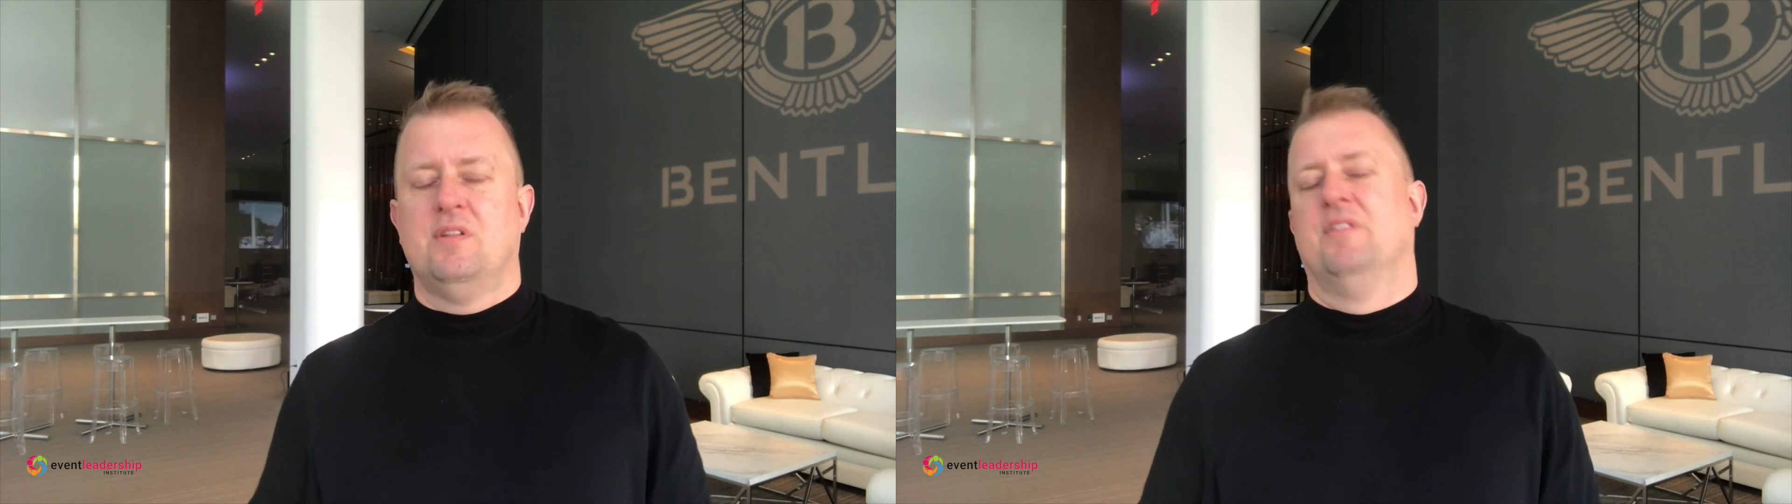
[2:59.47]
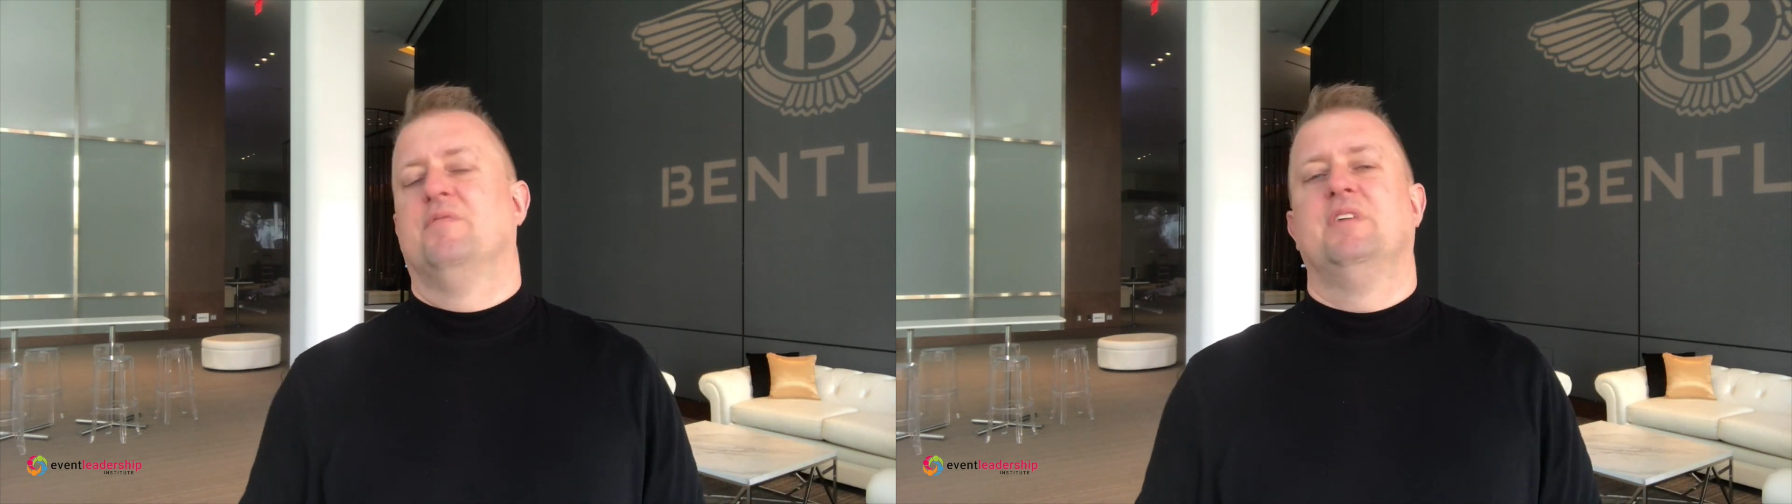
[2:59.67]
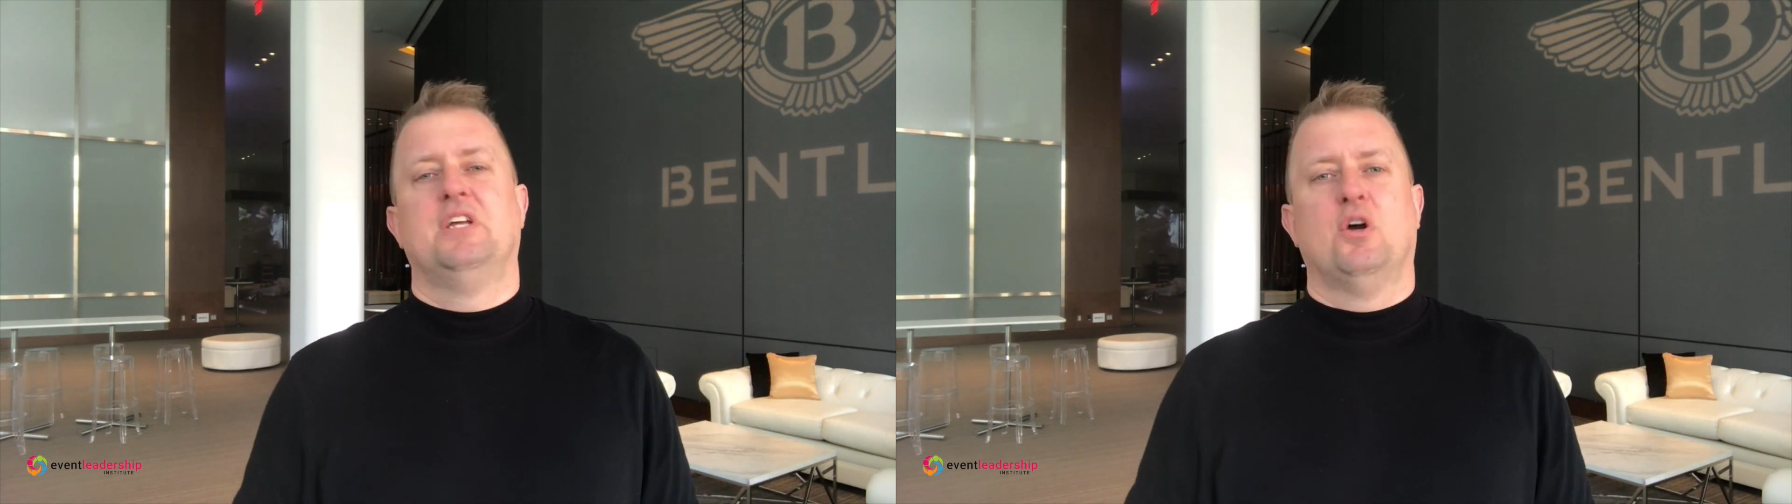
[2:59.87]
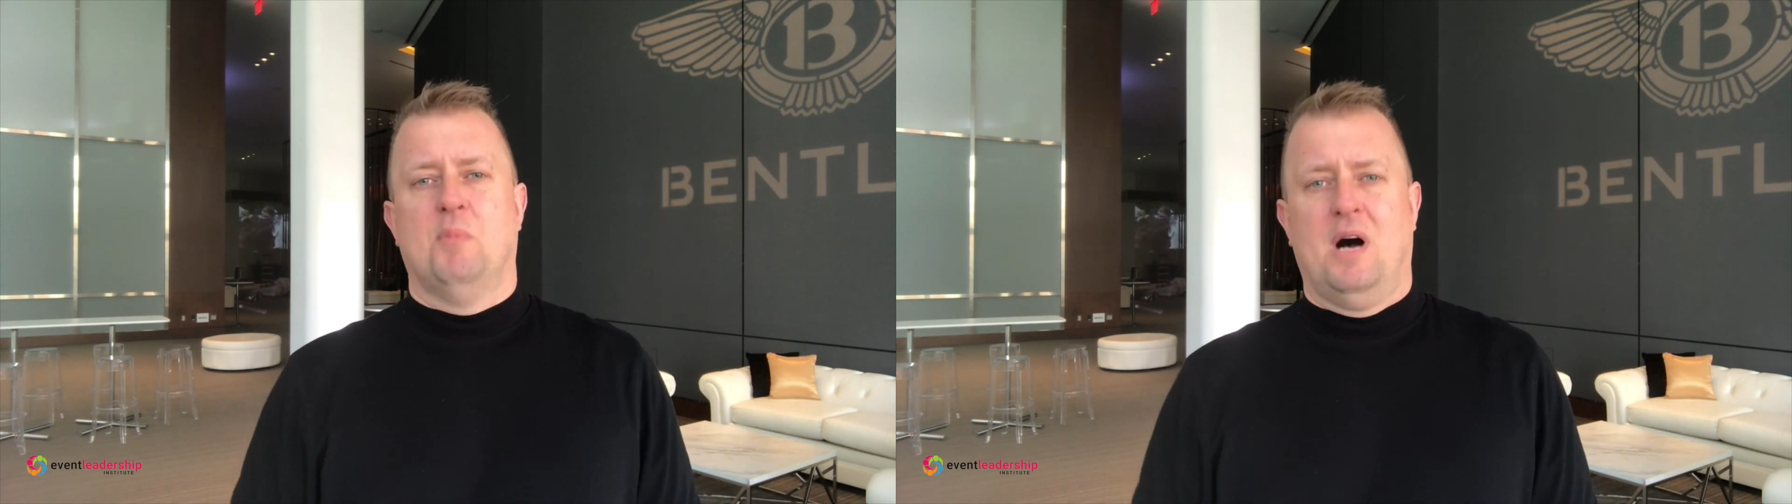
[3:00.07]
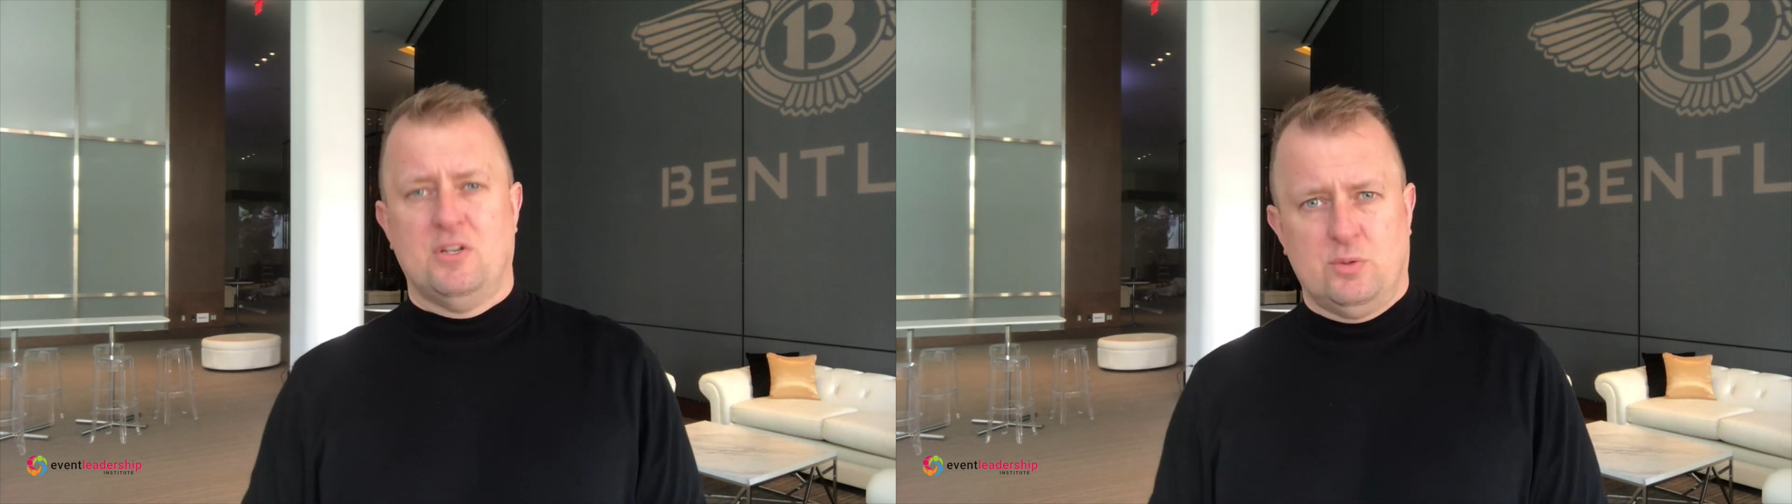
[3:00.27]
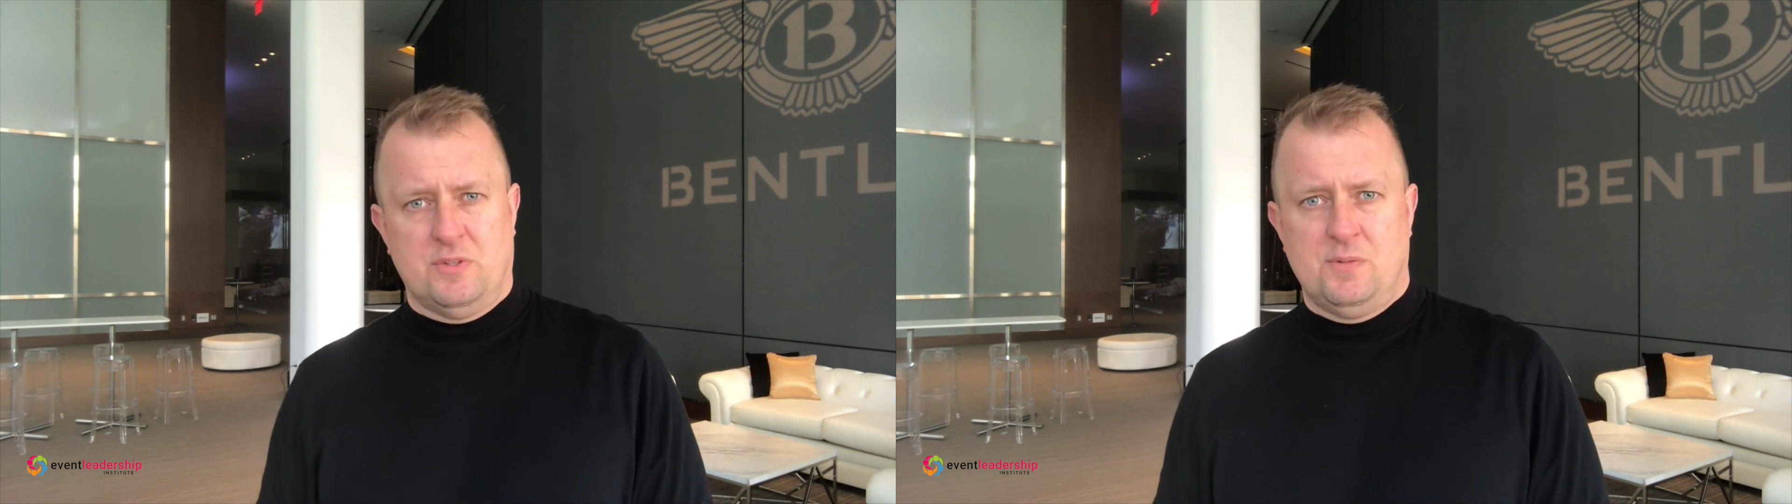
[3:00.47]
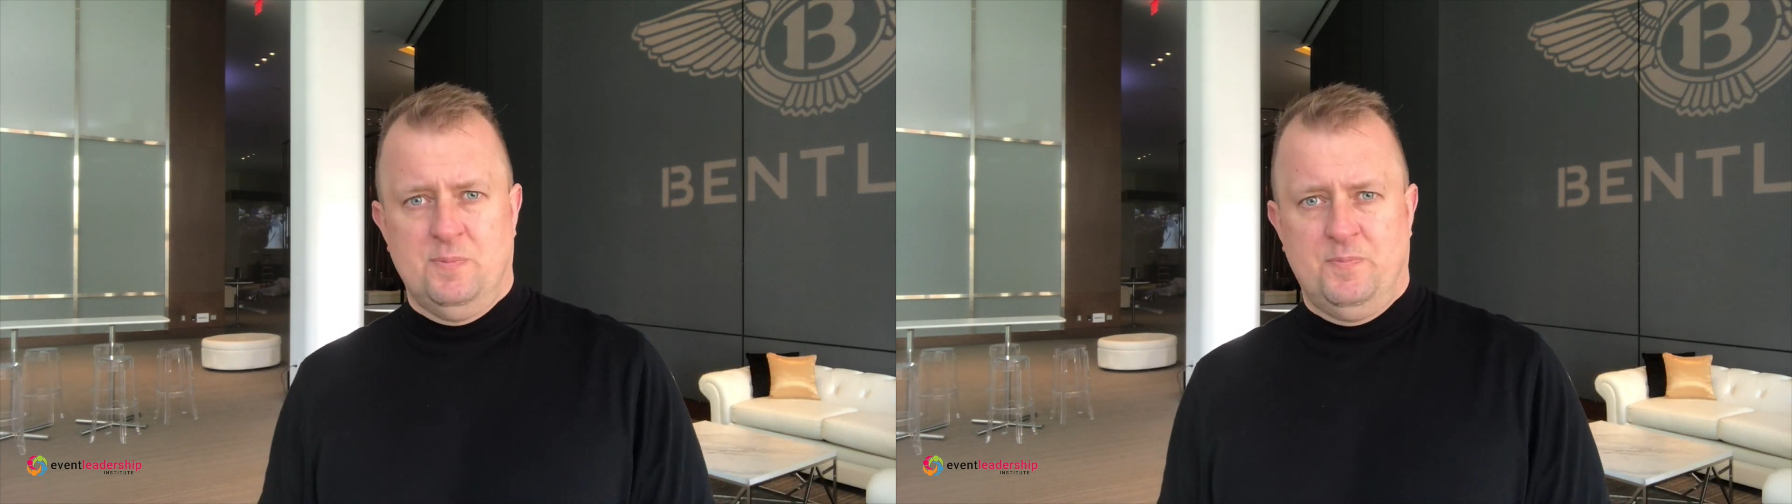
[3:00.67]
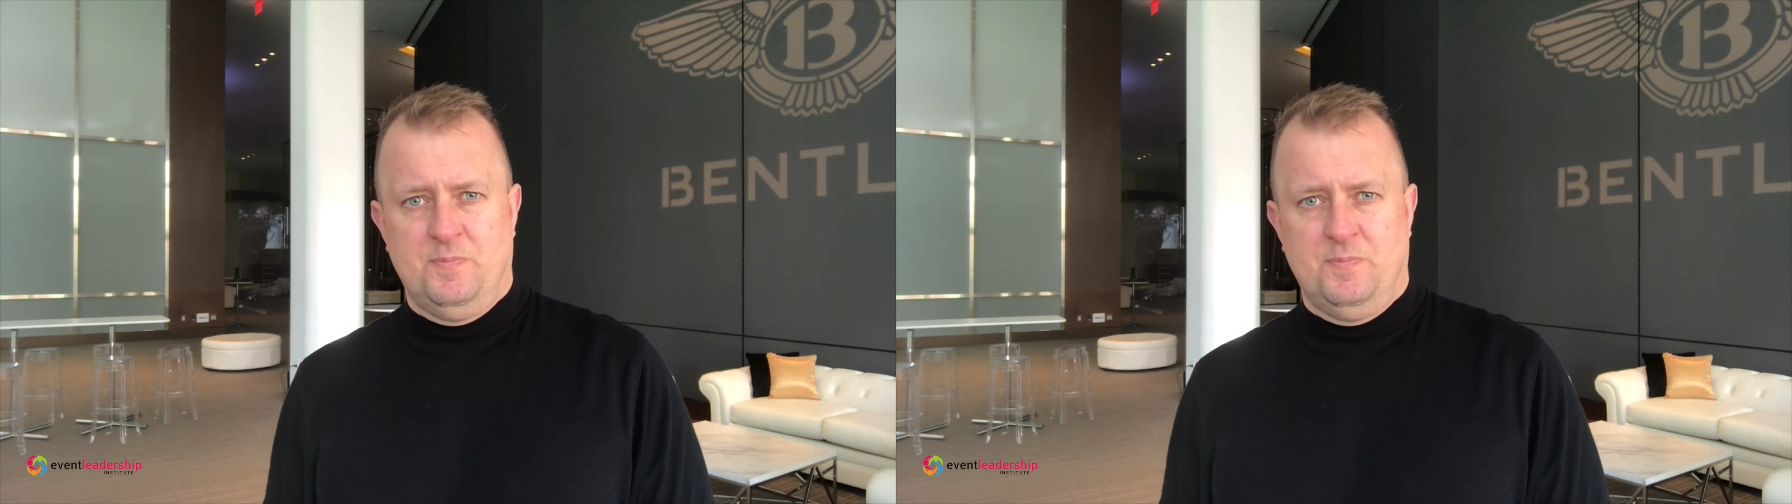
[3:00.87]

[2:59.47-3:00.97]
the video modules.